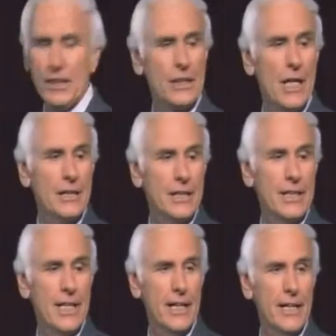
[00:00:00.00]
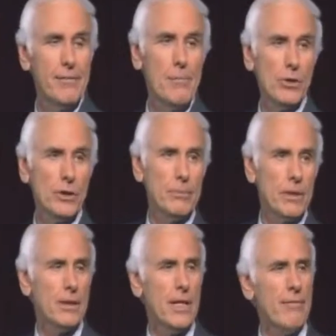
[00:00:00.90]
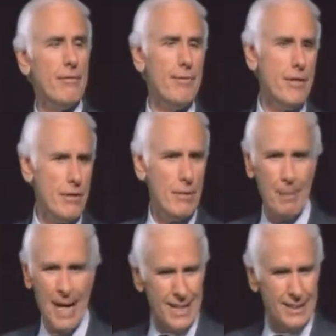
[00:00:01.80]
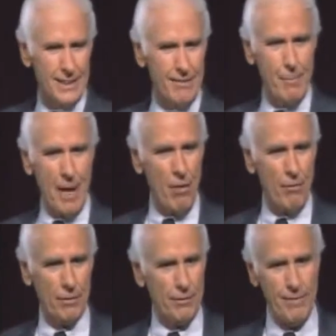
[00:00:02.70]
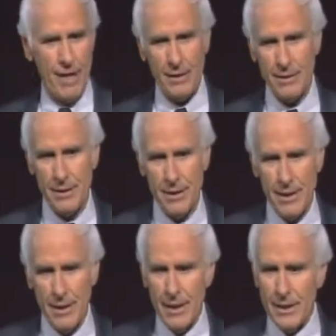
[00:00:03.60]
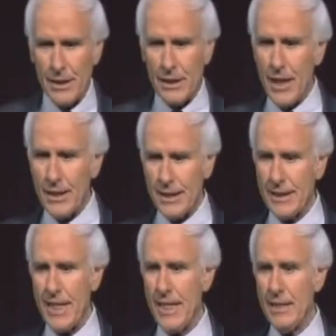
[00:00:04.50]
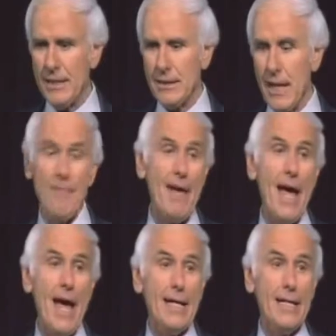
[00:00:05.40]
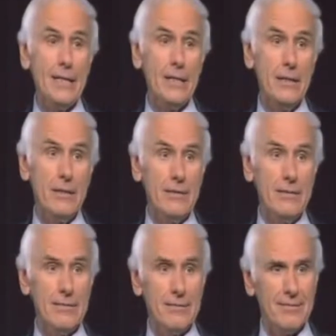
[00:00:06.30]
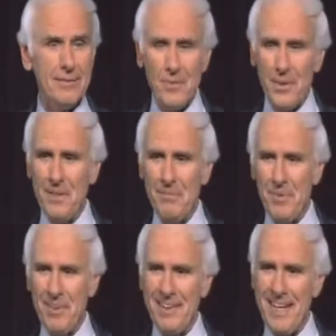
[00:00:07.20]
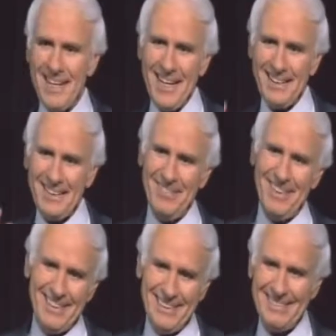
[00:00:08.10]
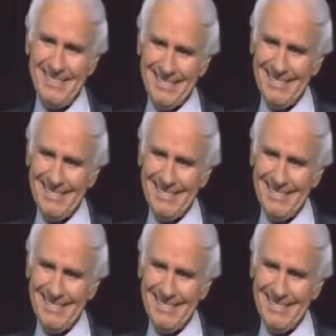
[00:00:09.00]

Disgust is a negative emotion, but it can have a very positive, powerful effect. Disgust says, I've had it. What an important day that could be.